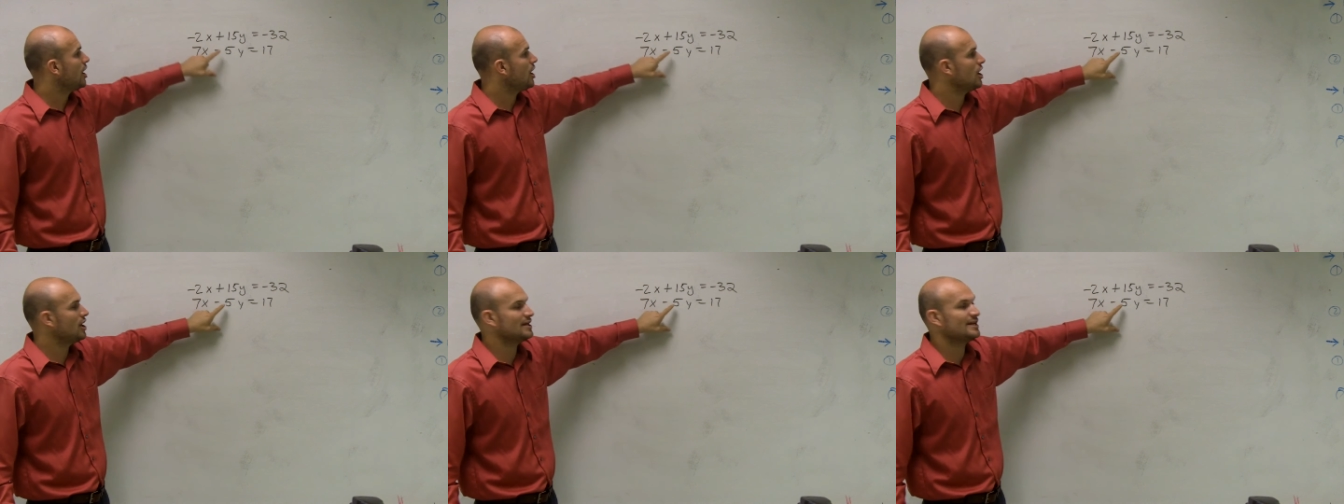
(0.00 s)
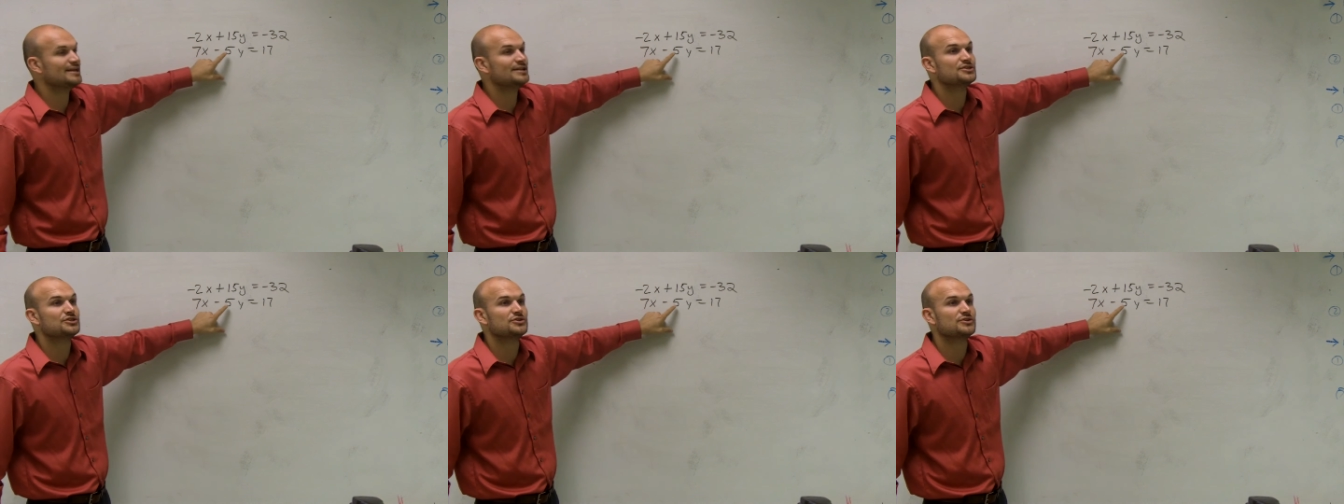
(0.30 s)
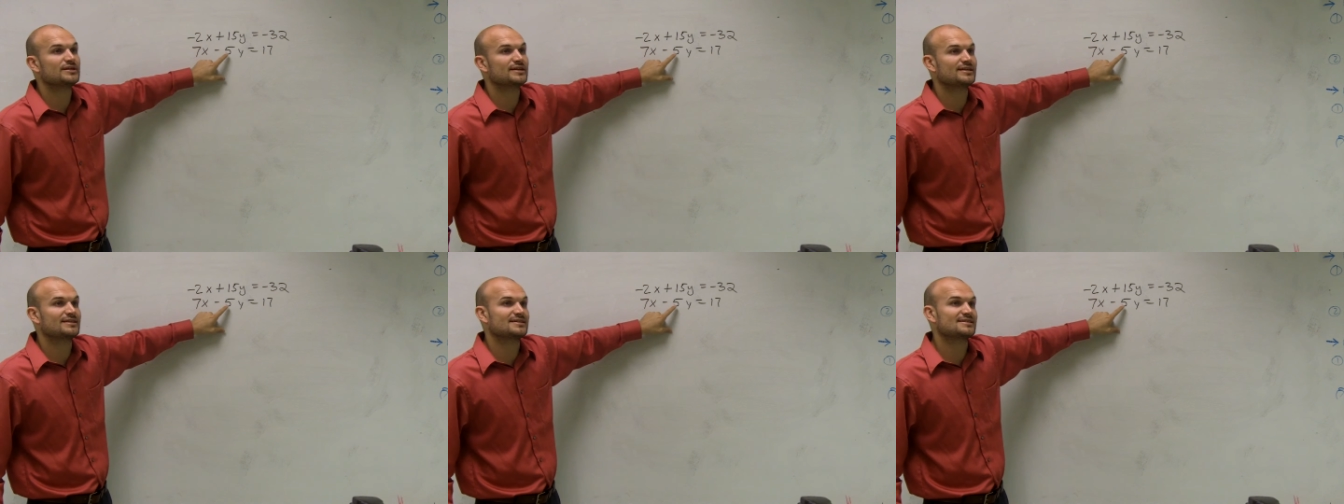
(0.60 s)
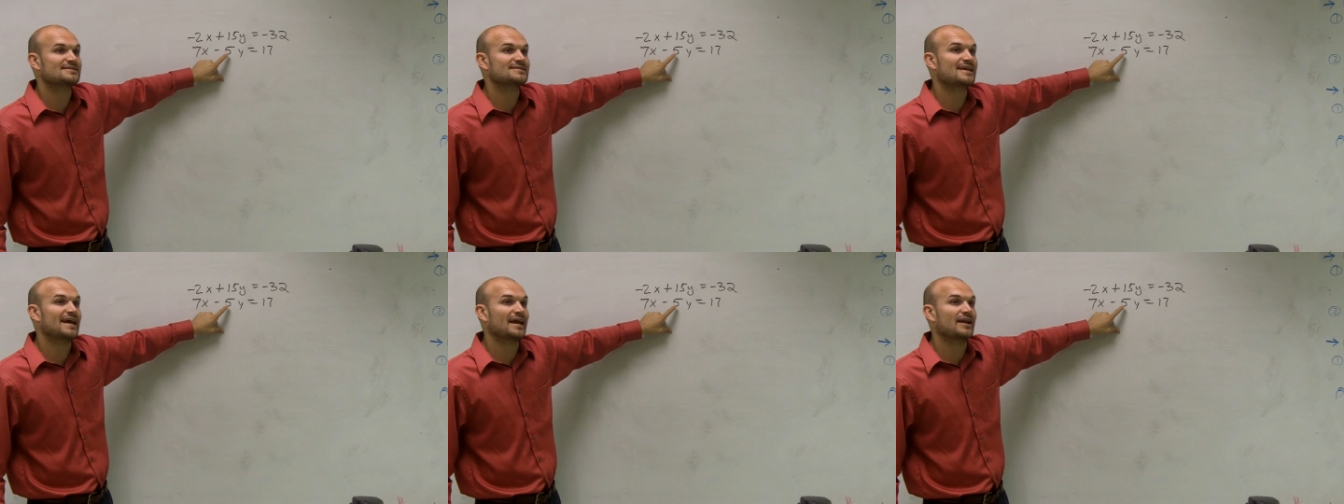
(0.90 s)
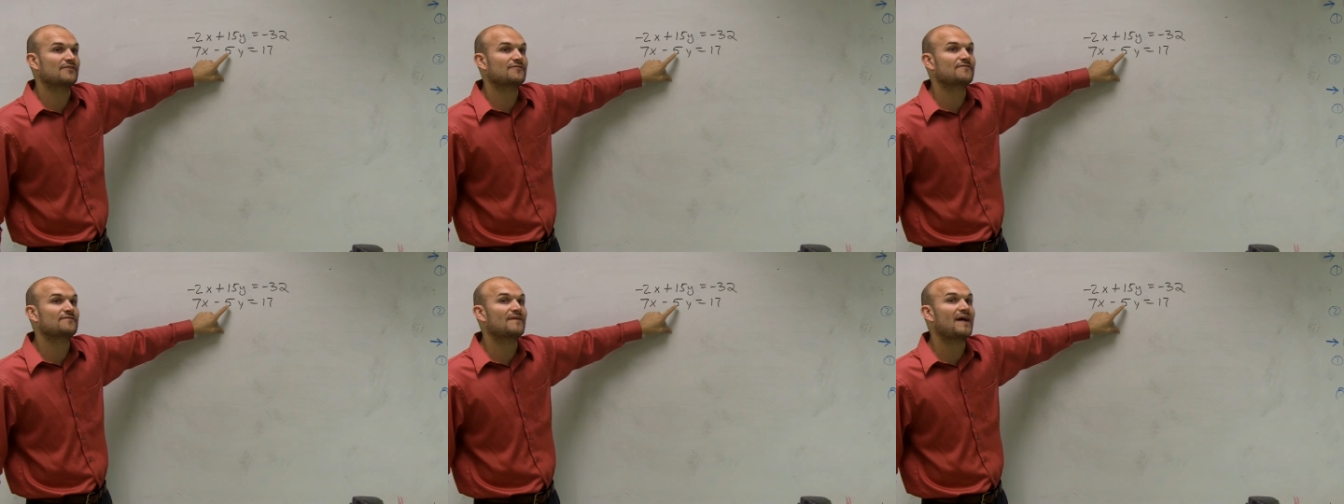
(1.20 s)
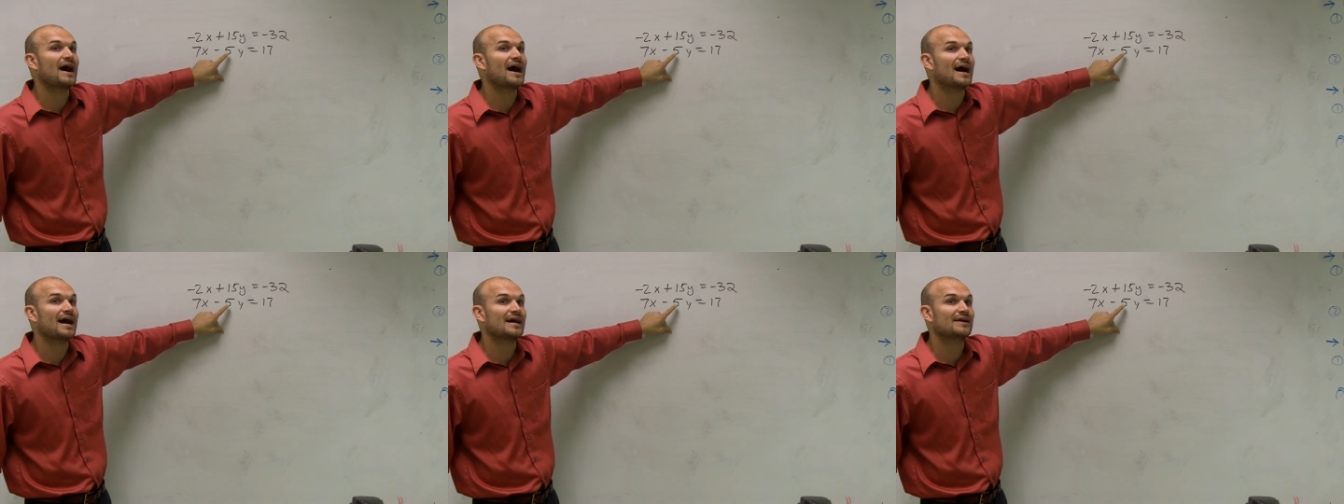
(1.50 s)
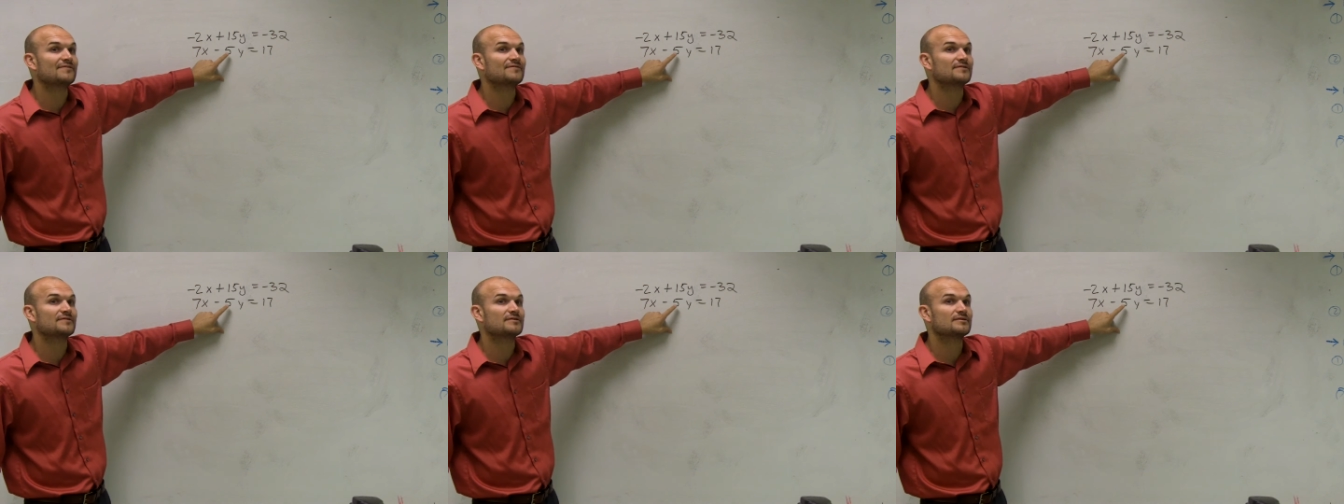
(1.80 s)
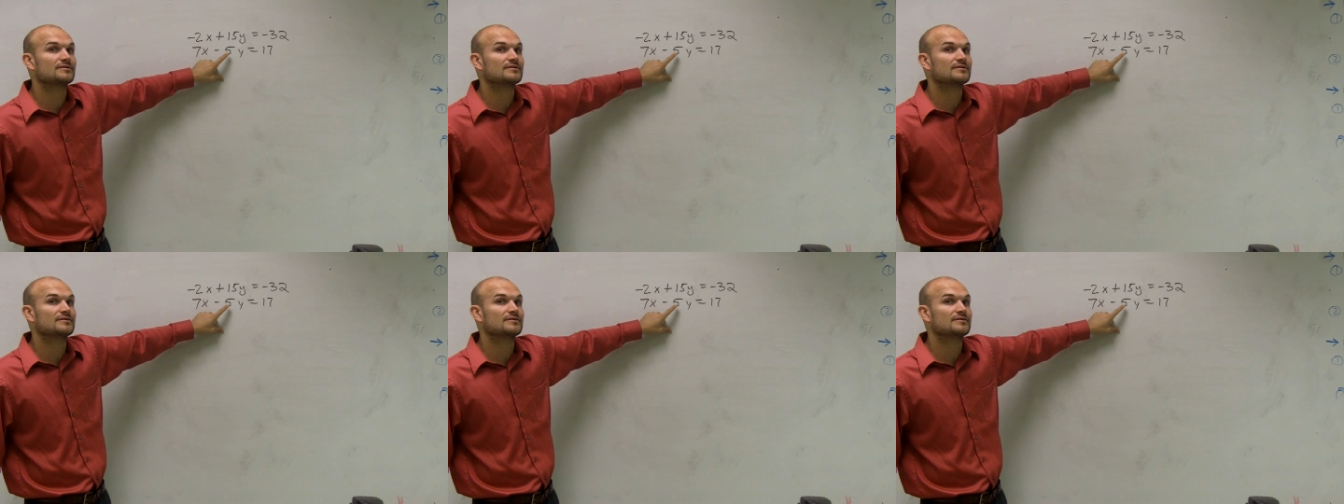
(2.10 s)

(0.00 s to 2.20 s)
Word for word: All I need to do to get this negative 5